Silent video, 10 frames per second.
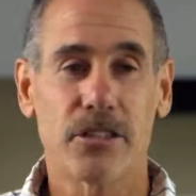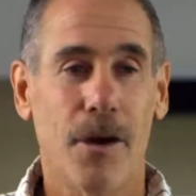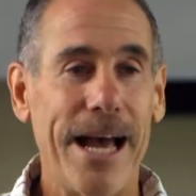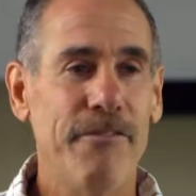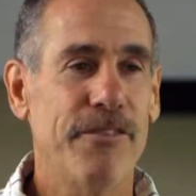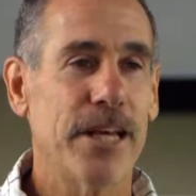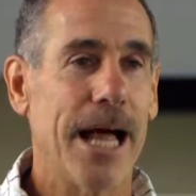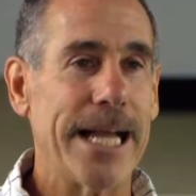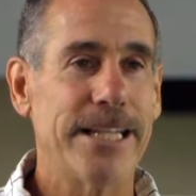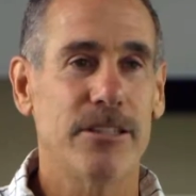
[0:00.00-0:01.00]
So I feel
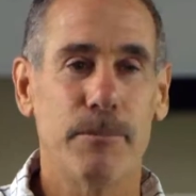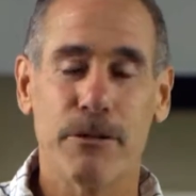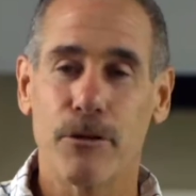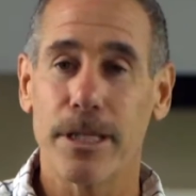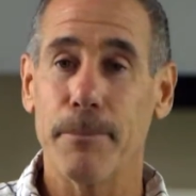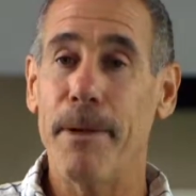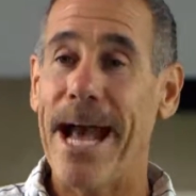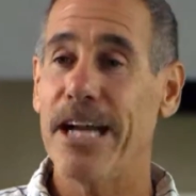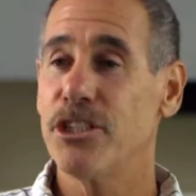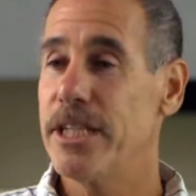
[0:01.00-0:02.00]
I need to be really
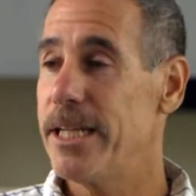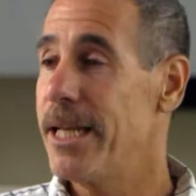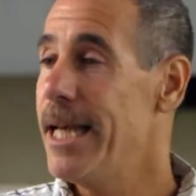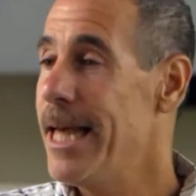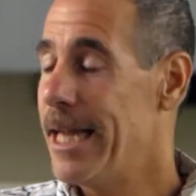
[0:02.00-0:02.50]
passionate.